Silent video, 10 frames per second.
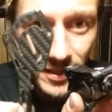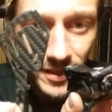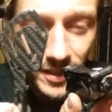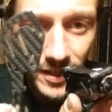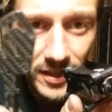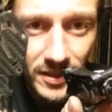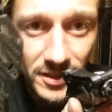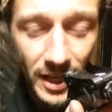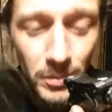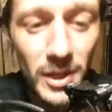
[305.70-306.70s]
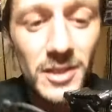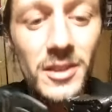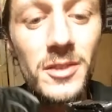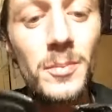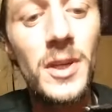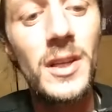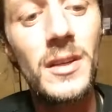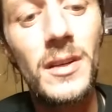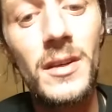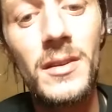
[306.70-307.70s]
the side plates has
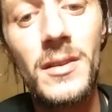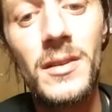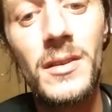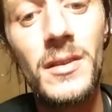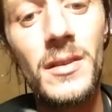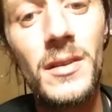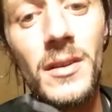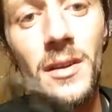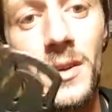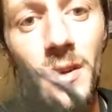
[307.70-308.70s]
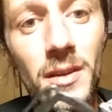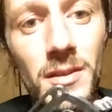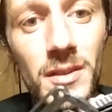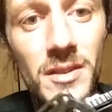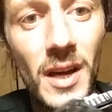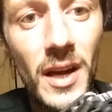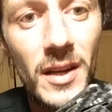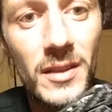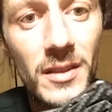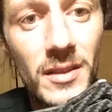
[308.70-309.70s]
been
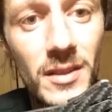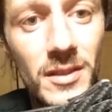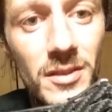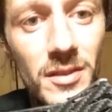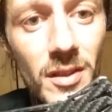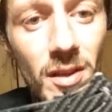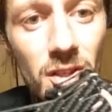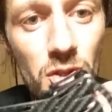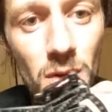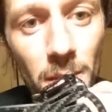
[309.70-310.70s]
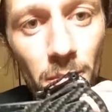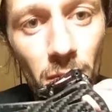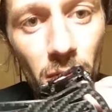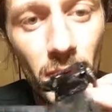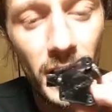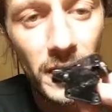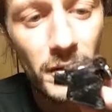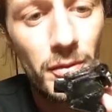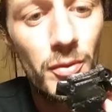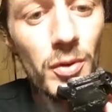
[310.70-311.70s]
designed is you got a strap running
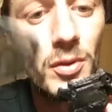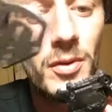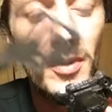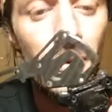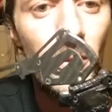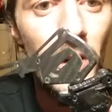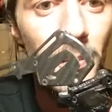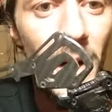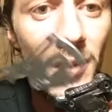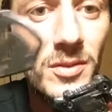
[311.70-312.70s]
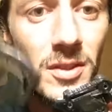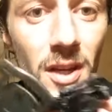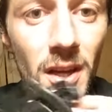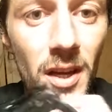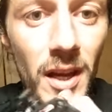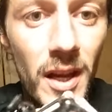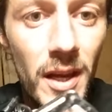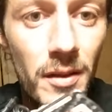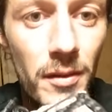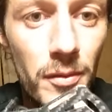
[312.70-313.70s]
through the 3D mounts
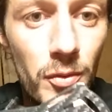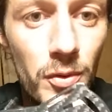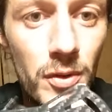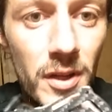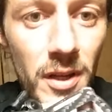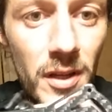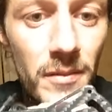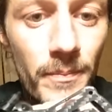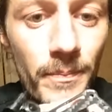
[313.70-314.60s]
and through the